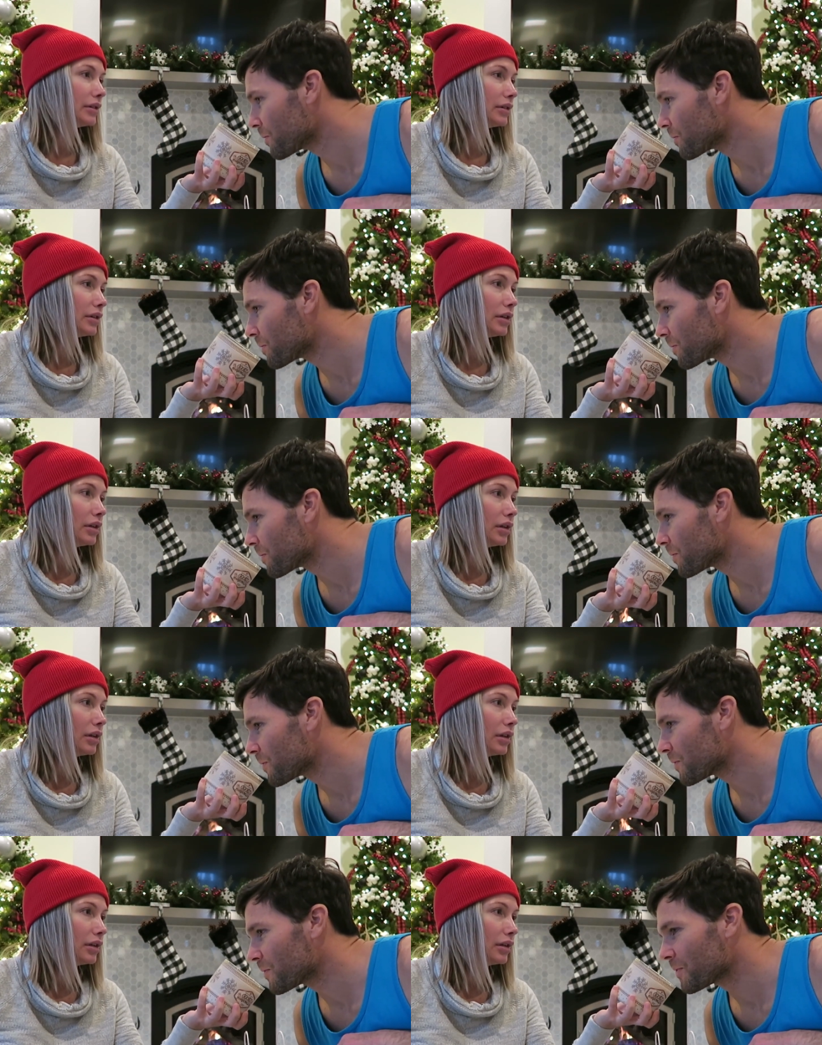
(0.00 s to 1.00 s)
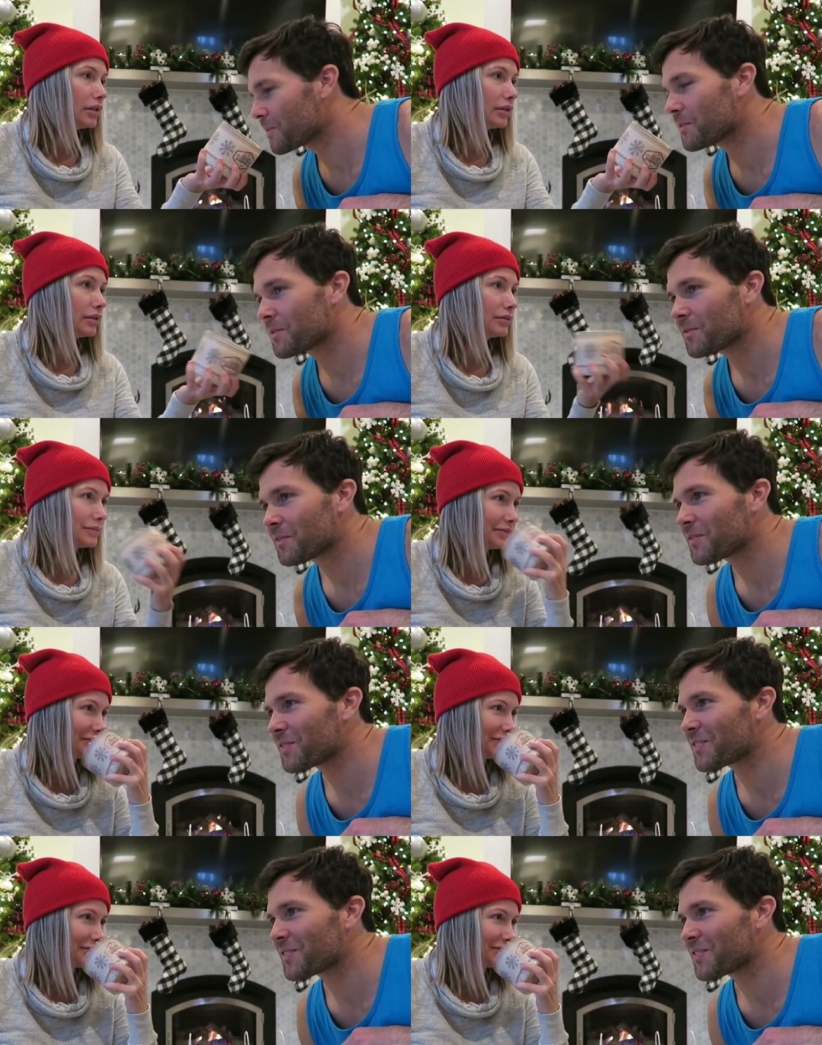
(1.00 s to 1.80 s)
(silence)